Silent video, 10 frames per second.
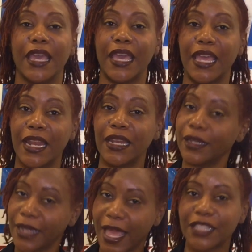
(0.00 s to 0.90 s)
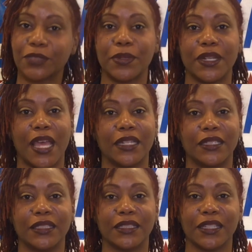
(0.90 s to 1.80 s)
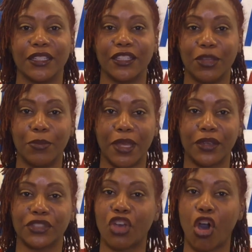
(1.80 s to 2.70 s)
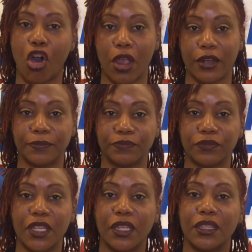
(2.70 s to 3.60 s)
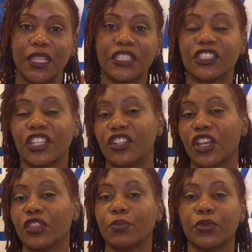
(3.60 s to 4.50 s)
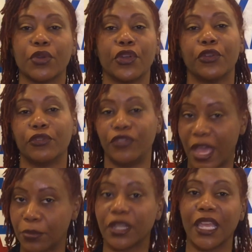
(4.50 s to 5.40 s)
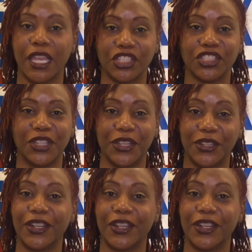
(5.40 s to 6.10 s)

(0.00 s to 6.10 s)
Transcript: And last but not least, the mayor's car. This is another pure fabrication.